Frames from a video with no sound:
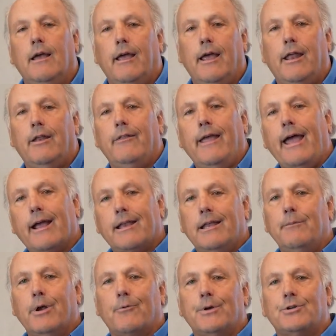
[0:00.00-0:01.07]
And in the
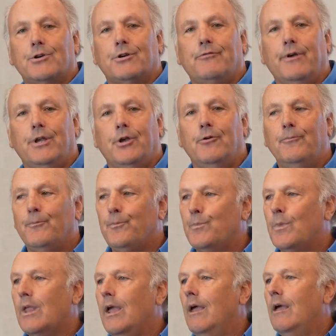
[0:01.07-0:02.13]
academic research venue,
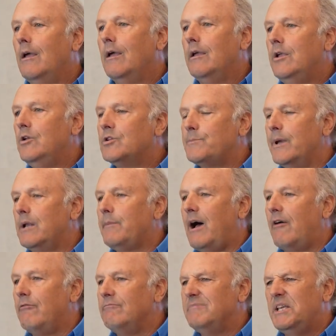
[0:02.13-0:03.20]
you spend
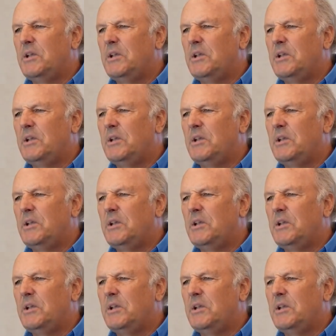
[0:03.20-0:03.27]
about